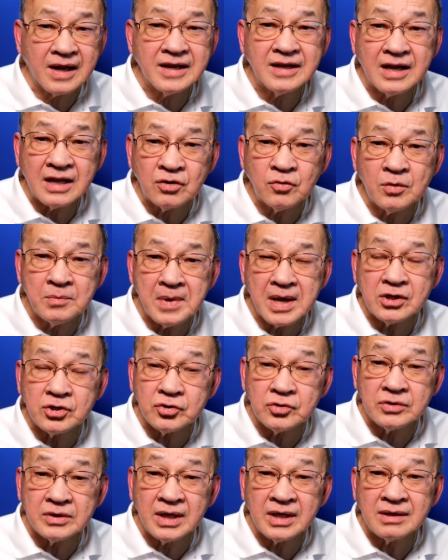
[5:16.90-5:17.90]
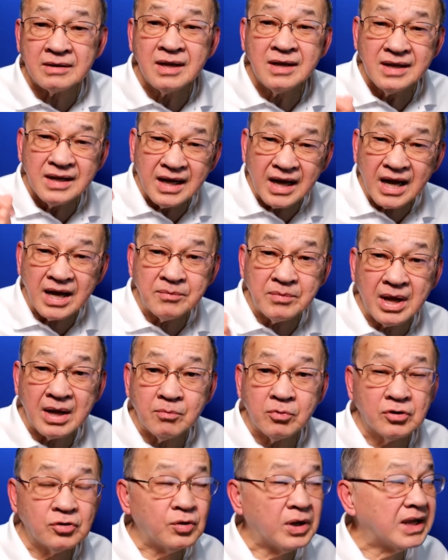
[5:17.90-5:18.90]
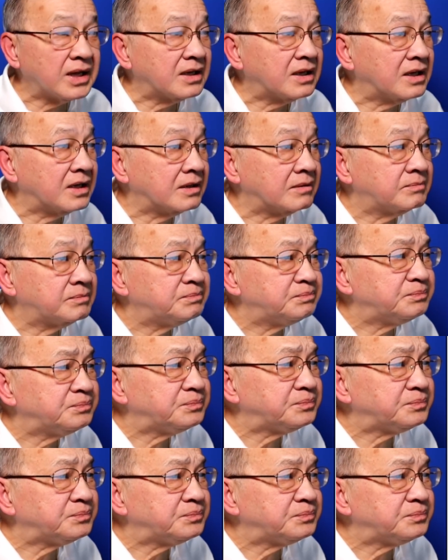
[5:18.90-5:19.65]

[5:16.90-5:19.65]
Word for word: Okay, that will make sure that I'm able to get in.